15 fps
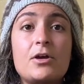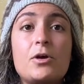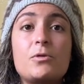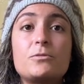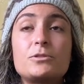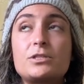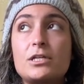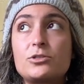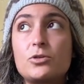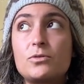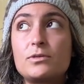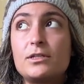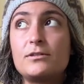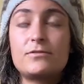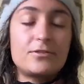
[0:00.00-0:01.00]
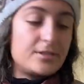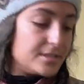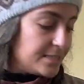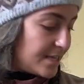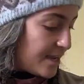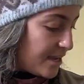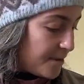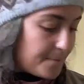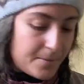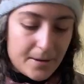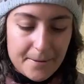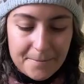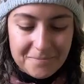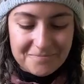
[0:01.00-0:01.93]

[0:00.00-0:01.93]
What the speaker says: which I don't need for the day, but